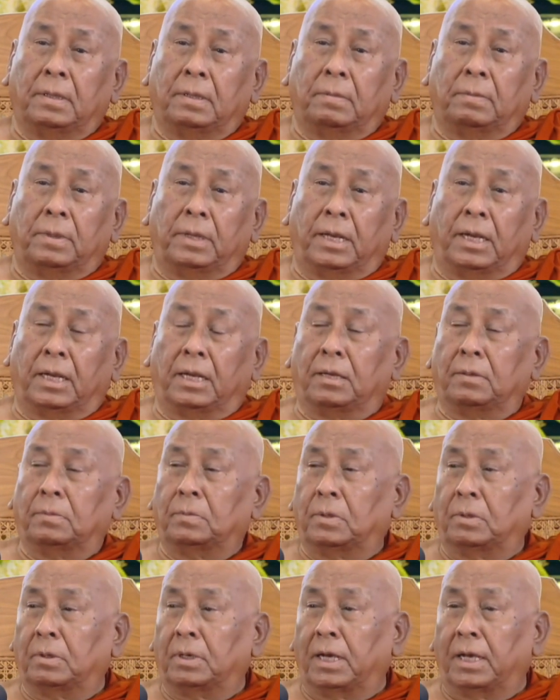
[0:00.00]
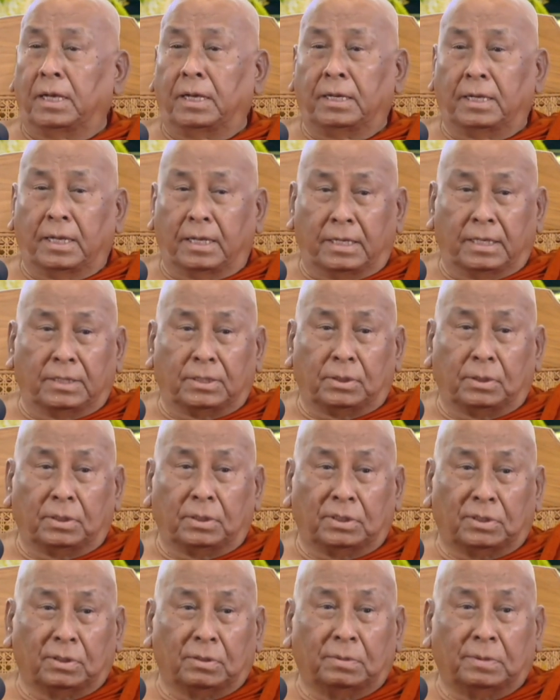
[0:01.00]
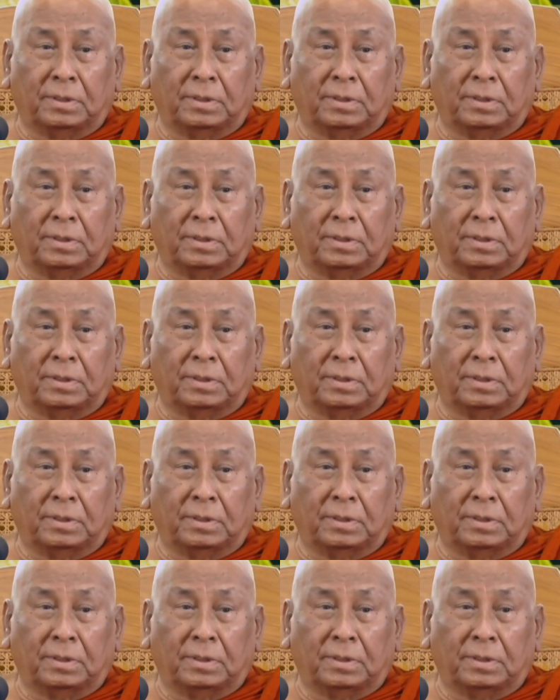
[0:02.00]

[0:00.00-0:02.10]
Piala Moga, and that is so is over.